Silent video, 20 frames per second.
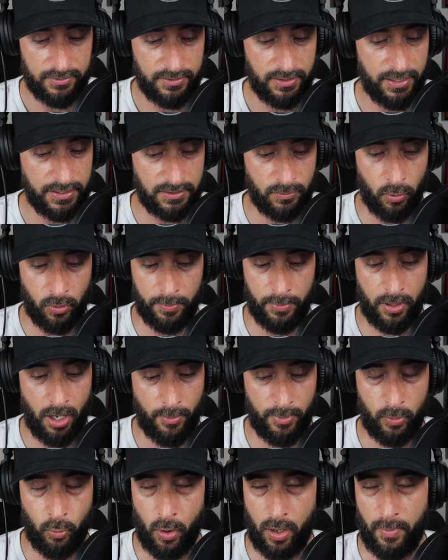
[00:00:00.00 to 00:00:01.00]
is
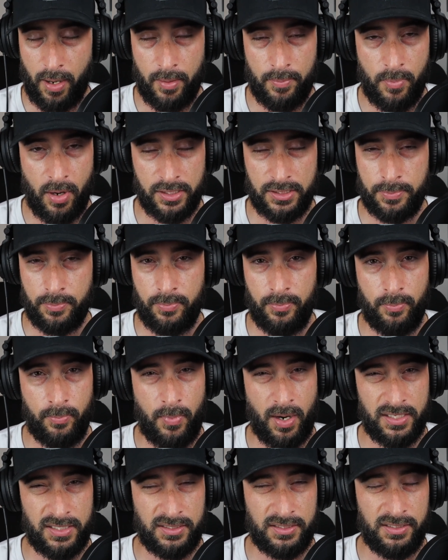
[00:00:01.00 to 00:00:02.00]
becoming one of my
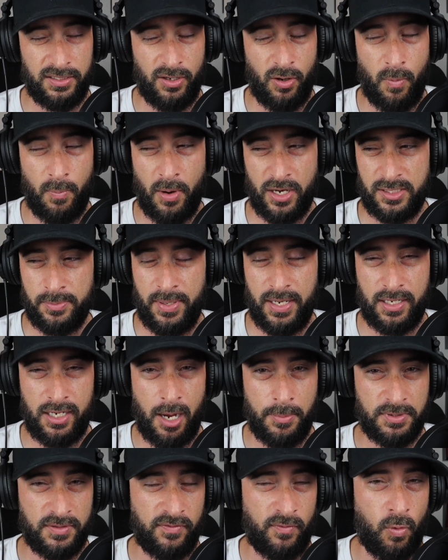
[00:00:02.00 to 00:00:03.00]
must
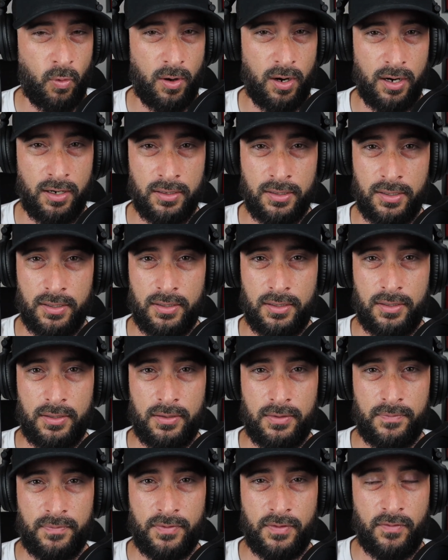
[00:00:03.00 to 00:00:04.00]
pickups for
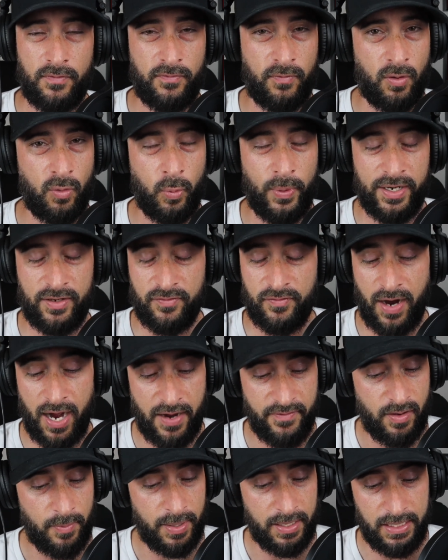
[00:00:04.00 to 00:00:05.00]
week
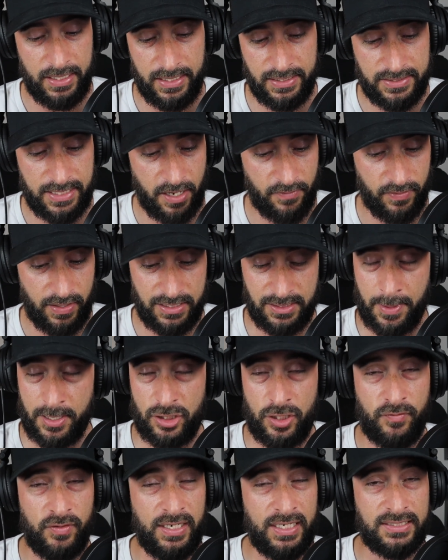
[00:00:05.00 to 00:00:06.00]
5. I mean, he definitely,
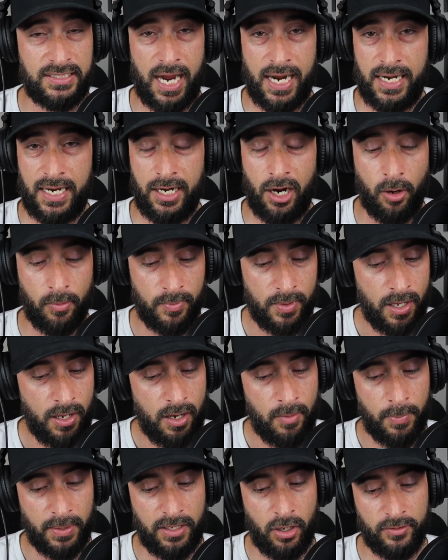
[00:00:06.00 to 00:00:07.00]
especially if you need tight end help.
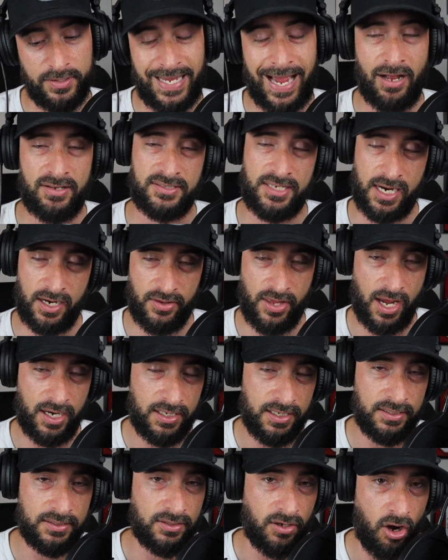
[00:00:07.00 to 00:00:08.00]
But the downside of that,
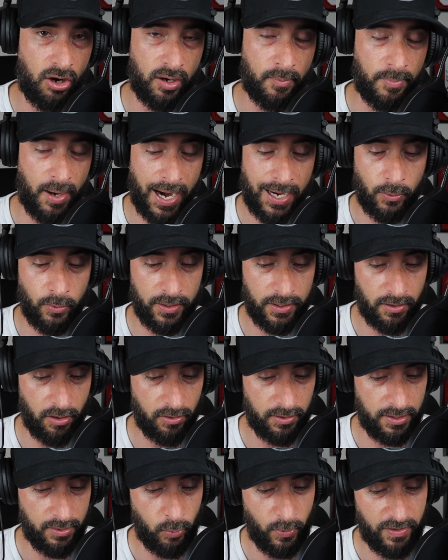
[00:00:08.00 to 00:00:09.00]
he's on a bye week
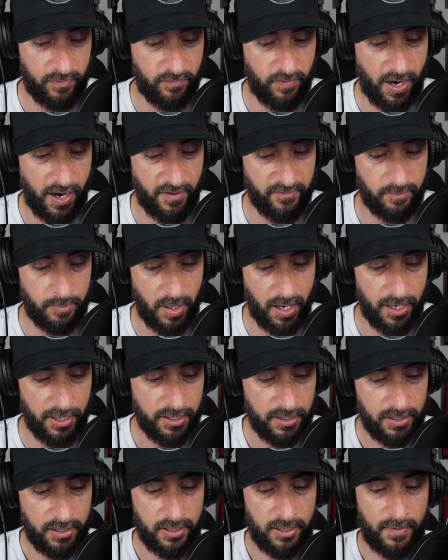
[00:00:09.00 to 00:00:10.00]
in week 5.
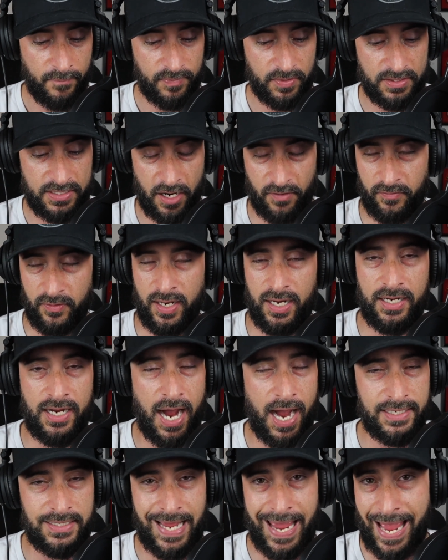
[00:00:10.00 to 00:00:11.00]
But definitely a
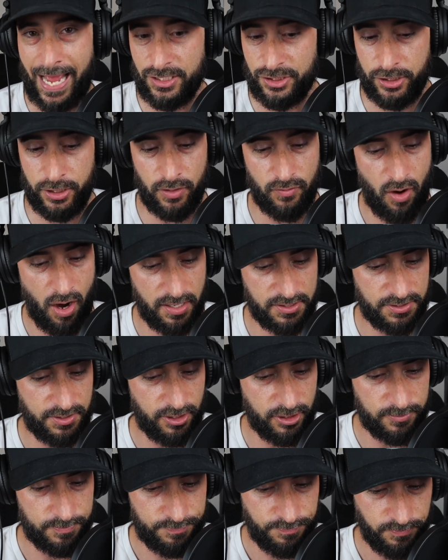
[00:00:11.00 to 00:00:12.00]
guy to add to your
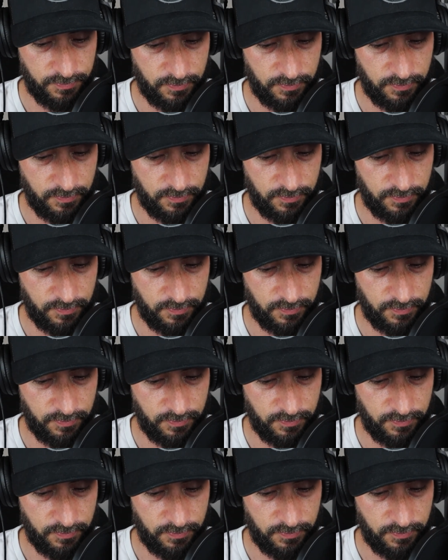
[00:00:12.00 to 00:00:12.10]
roster.